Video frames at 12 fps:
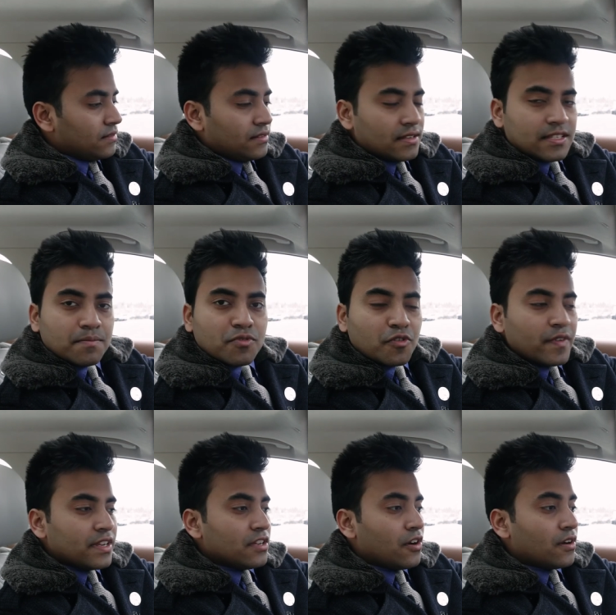thus
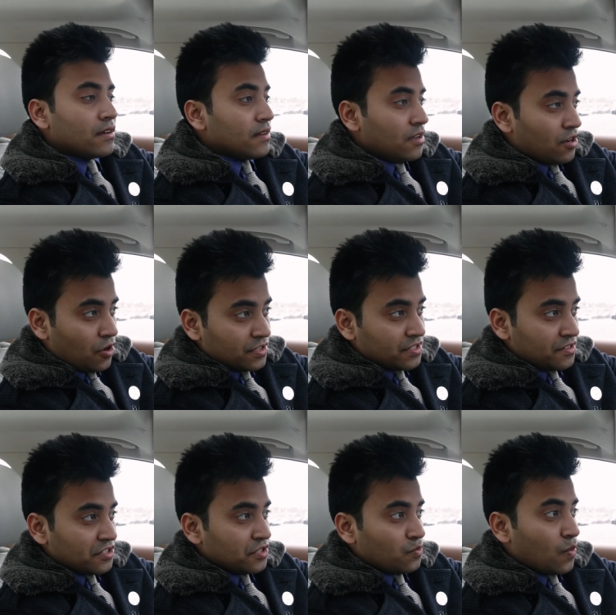improving your
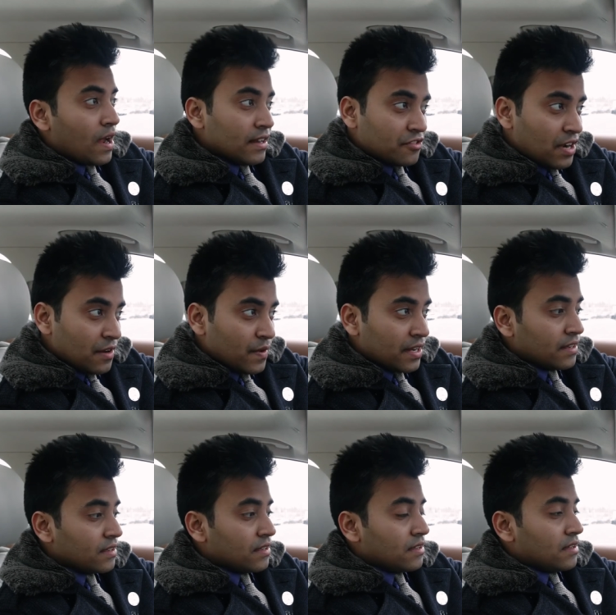concentration while driving,